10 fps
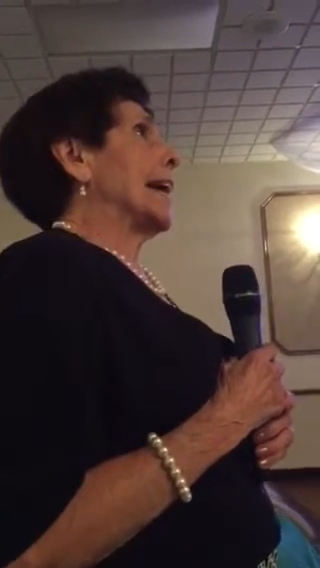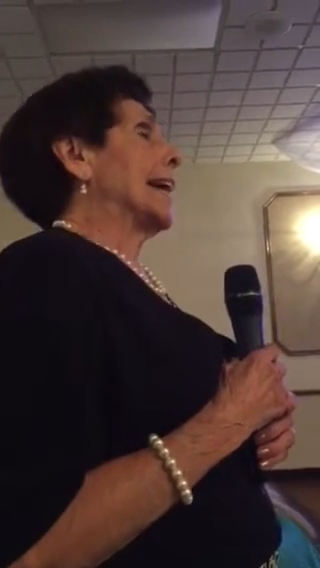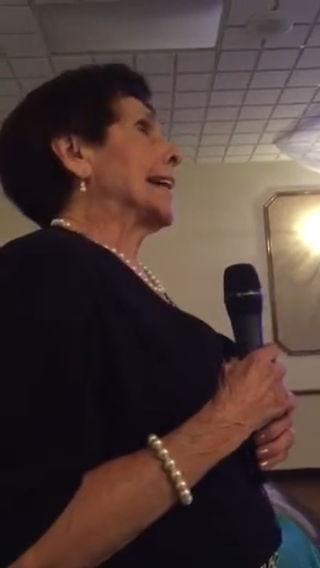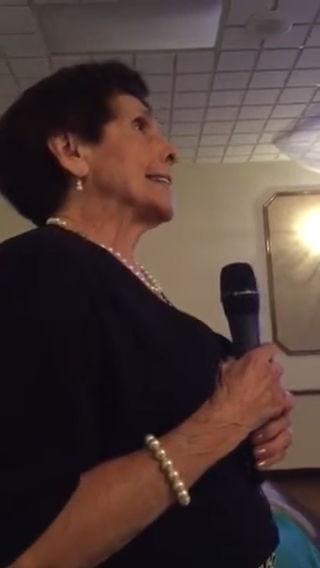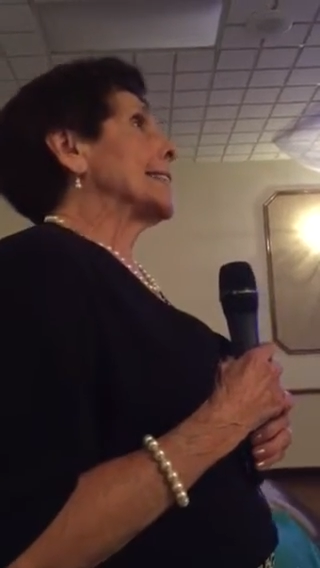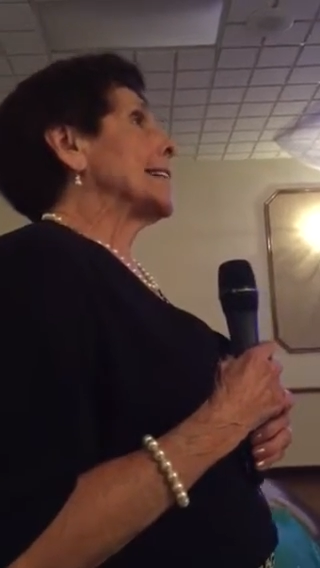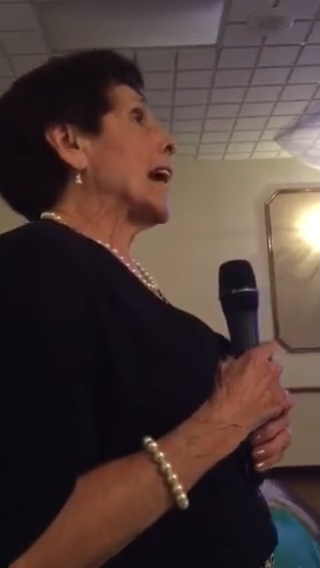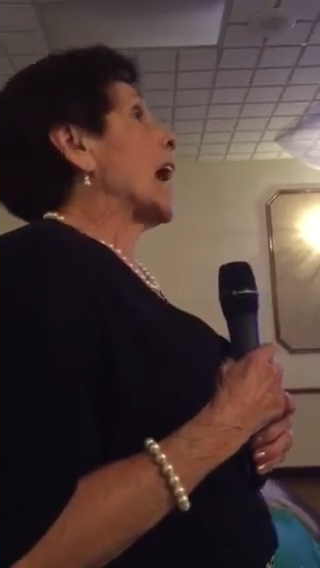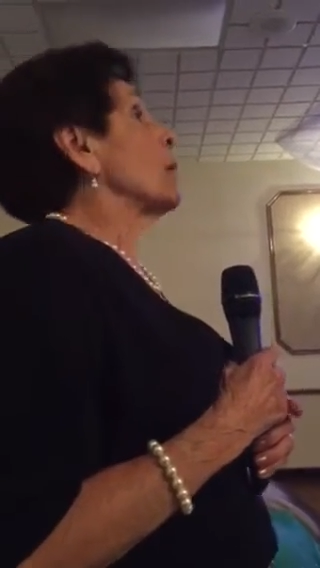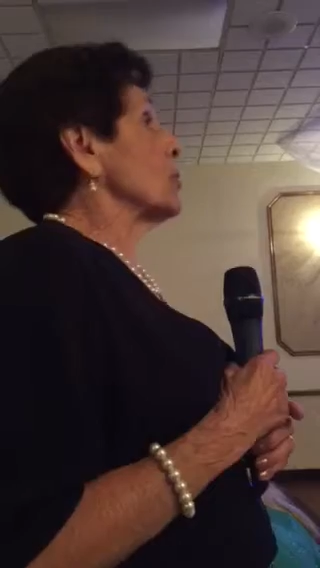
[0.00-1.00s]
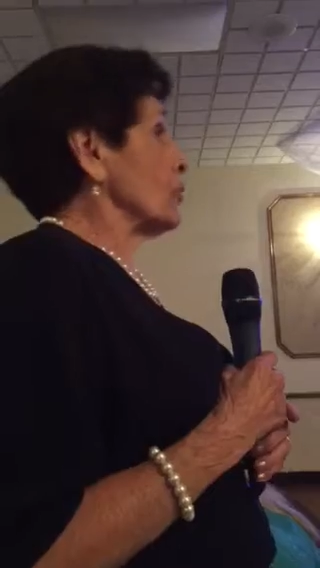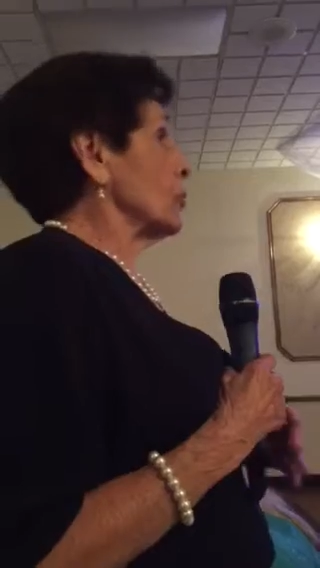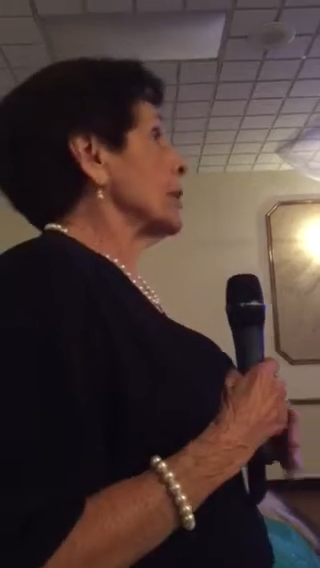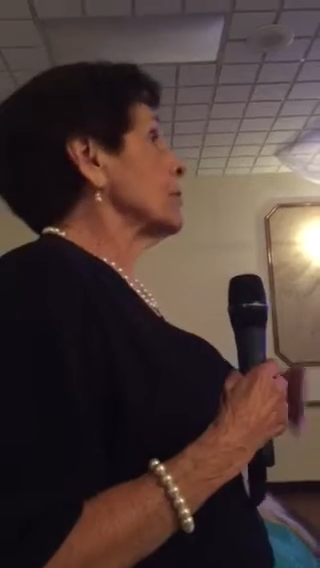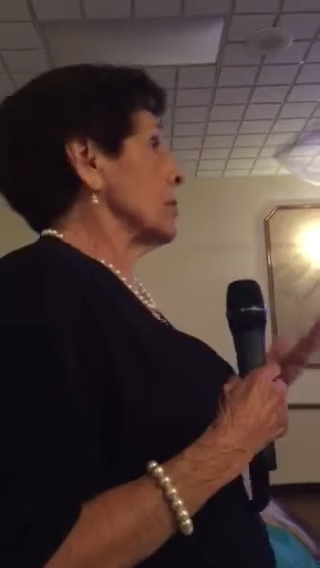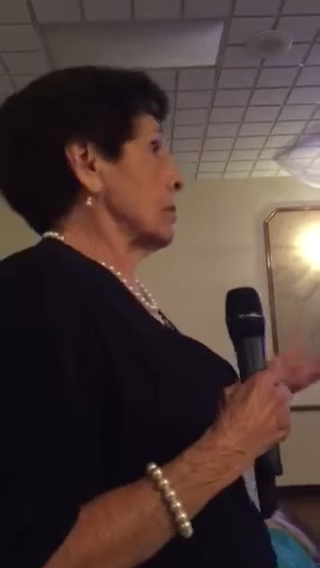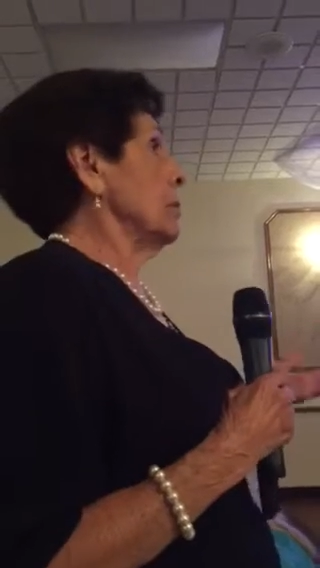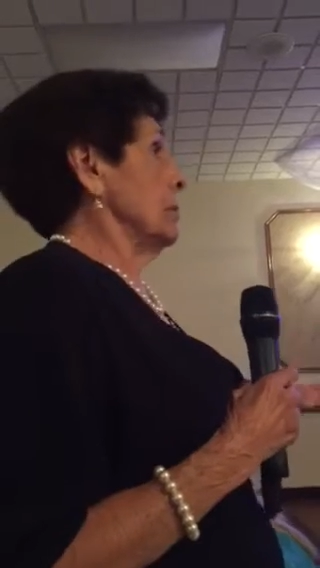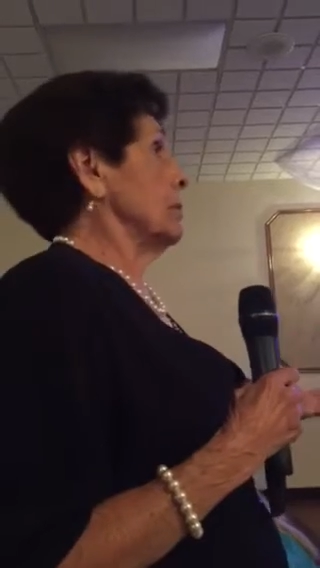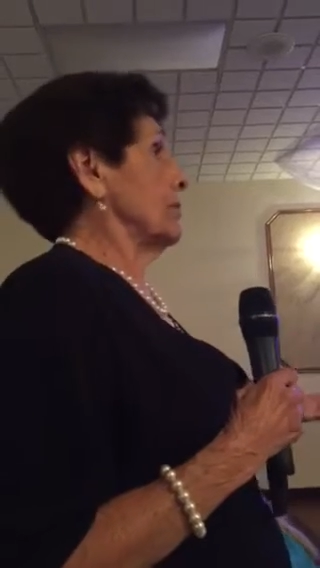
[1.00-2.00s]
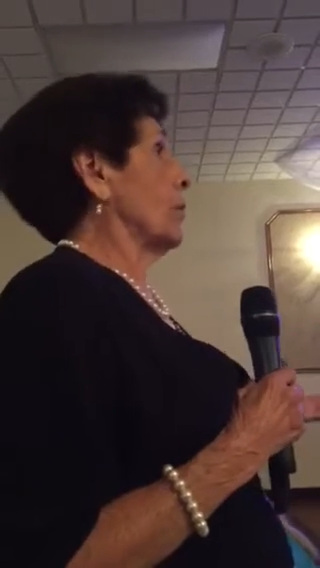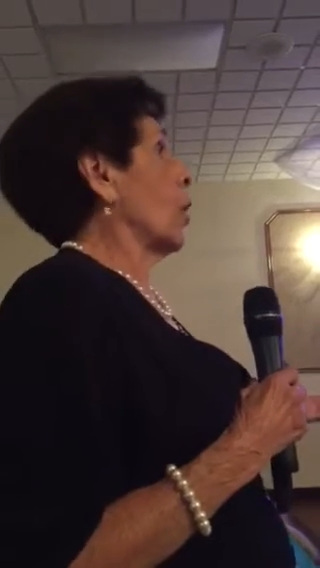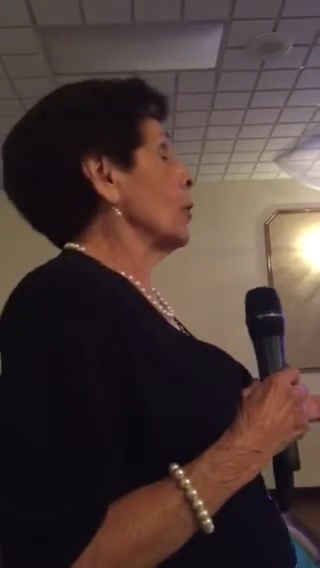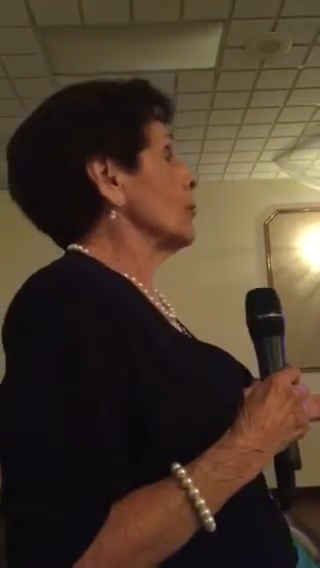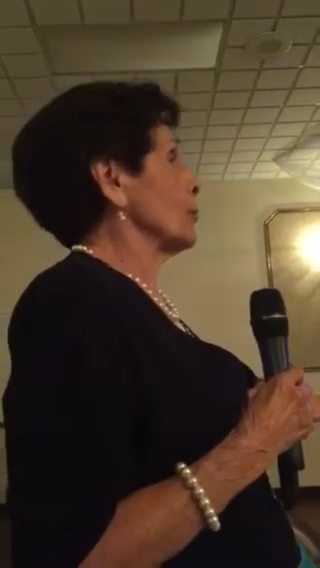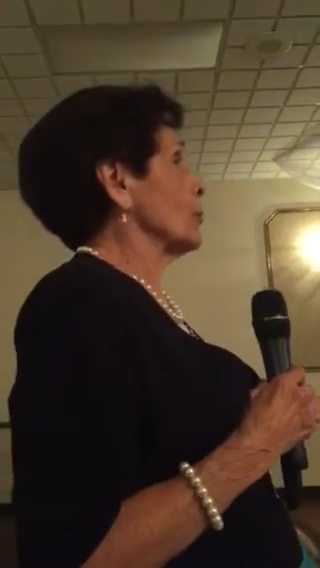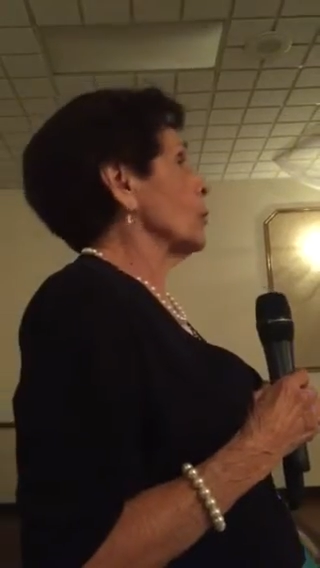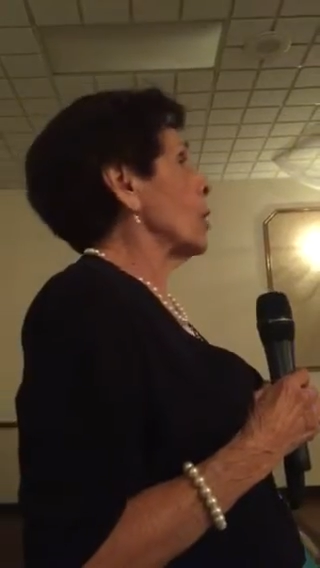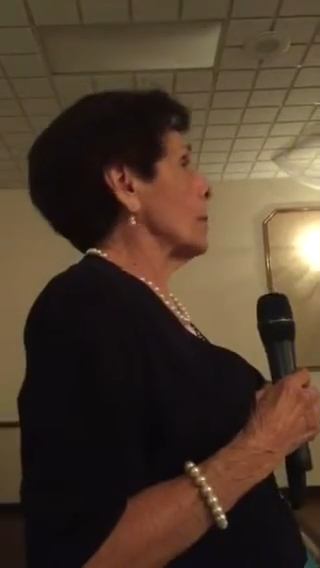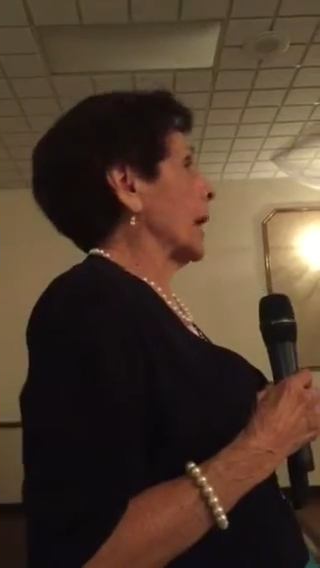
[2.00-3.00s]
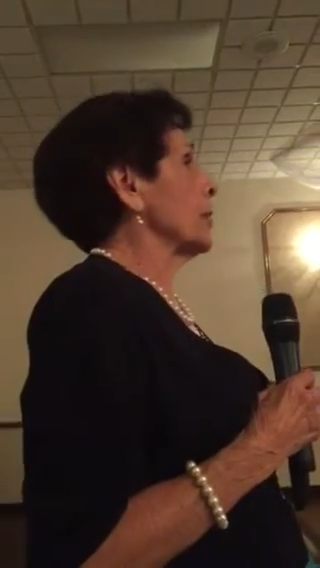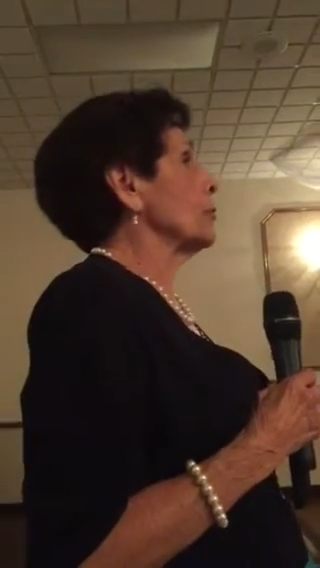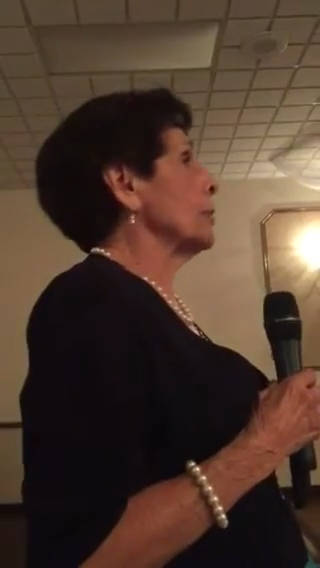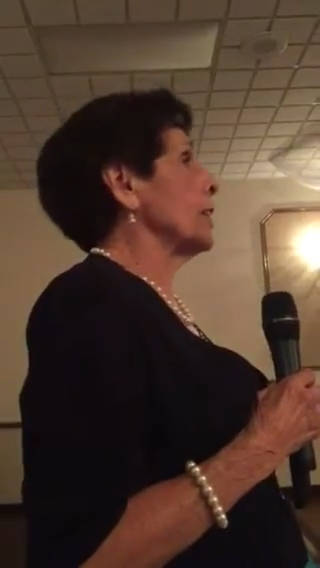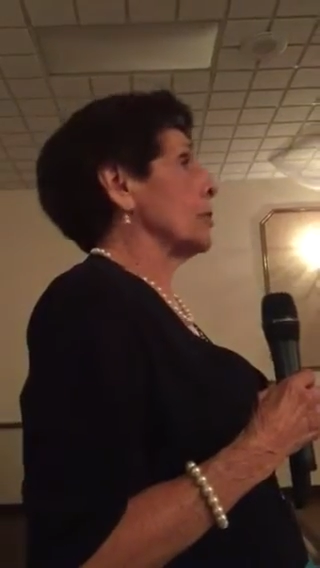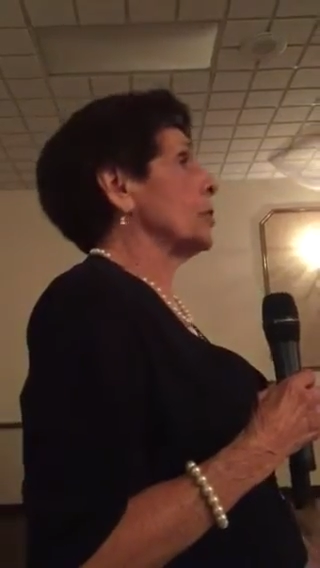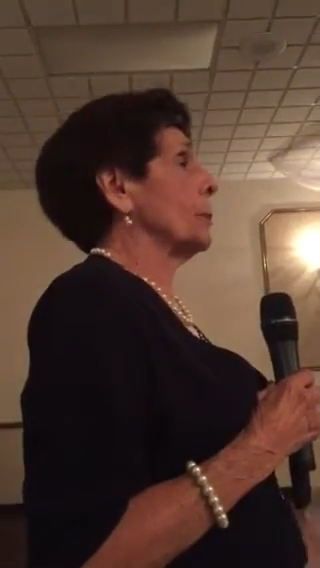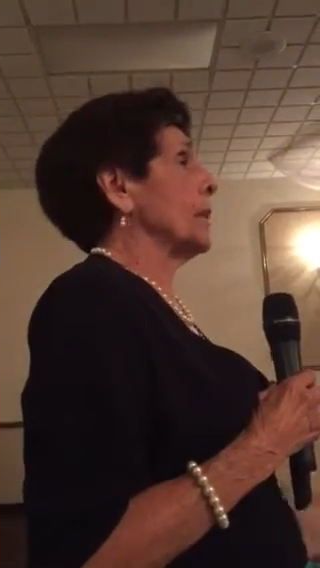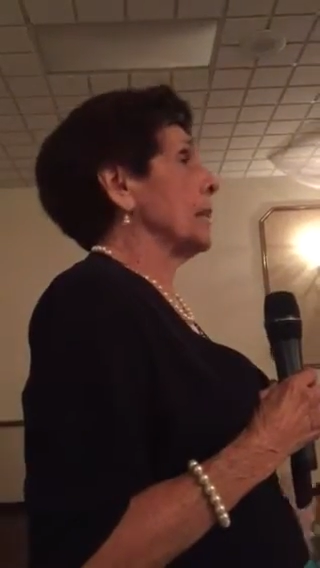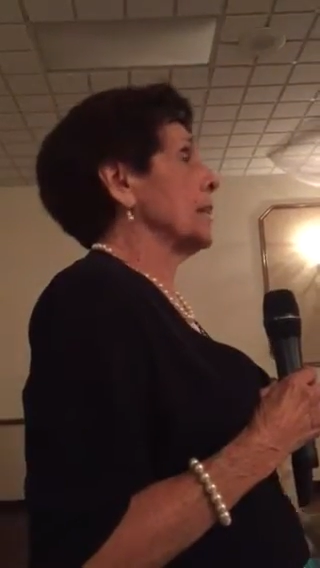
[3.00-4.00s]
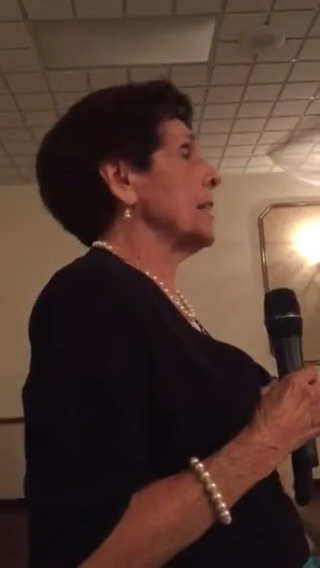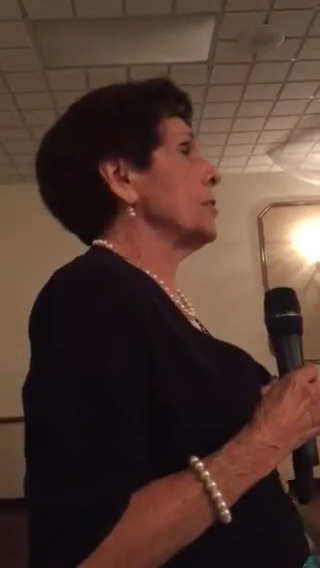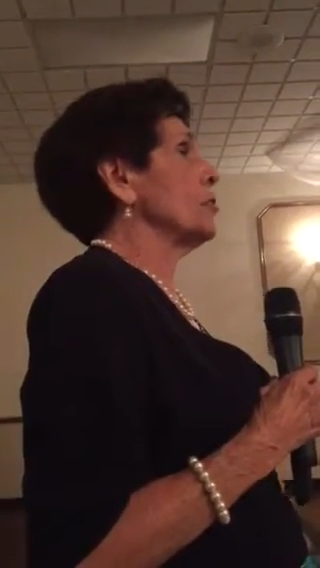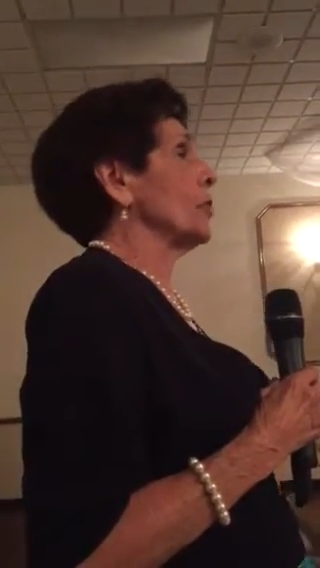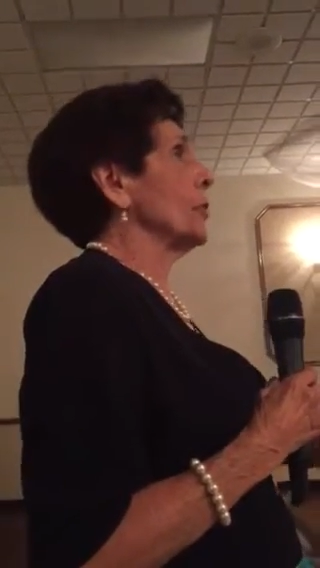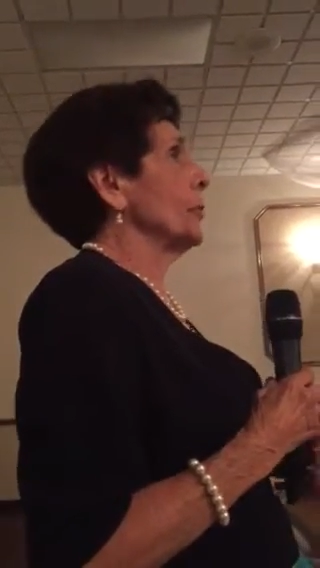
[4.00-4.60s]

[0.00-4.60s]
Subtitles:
and I was going to follow through on my career to be a teacher.